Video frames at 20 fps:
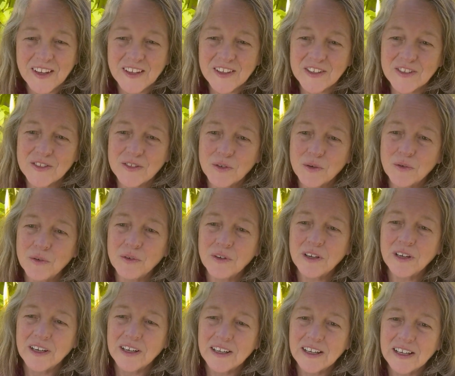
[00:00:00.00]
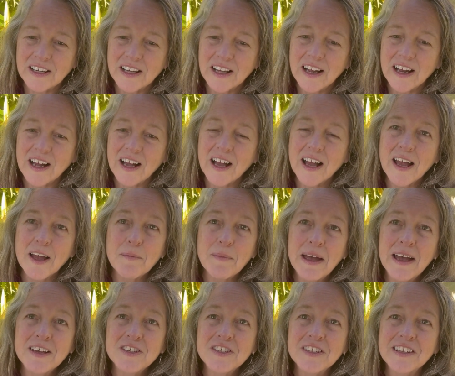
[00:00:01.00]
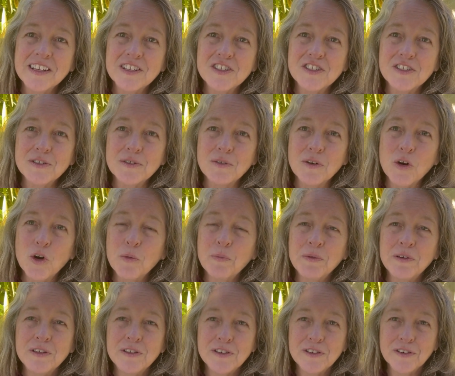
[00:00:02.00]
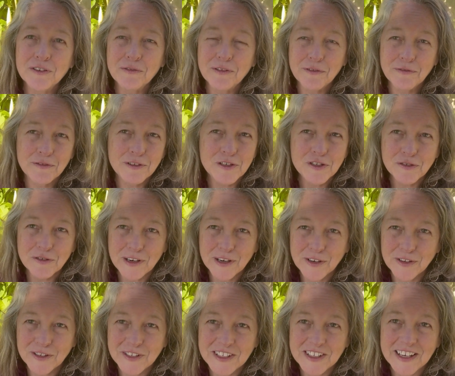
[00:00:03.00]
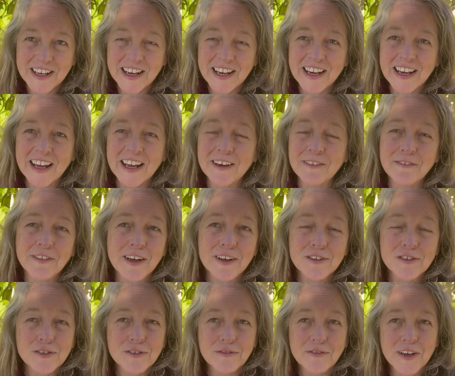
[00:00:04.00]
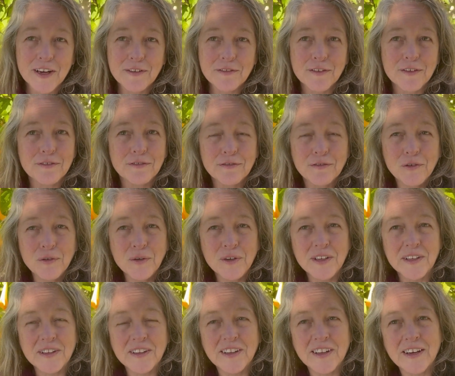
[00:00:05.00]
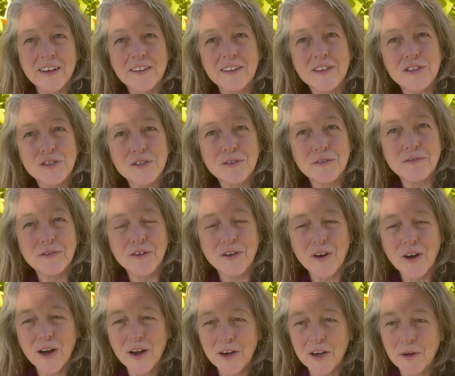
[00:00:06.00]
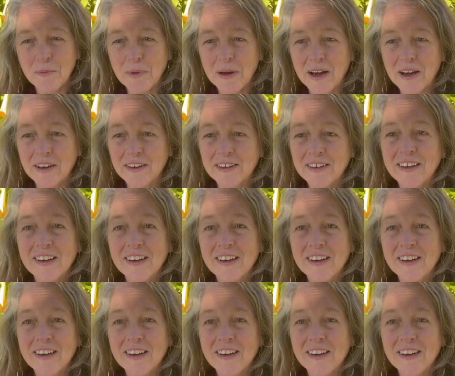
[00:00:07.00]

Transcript: So imagine that you opened your refrigerator today and found your favorite food in there that you had forgotten about.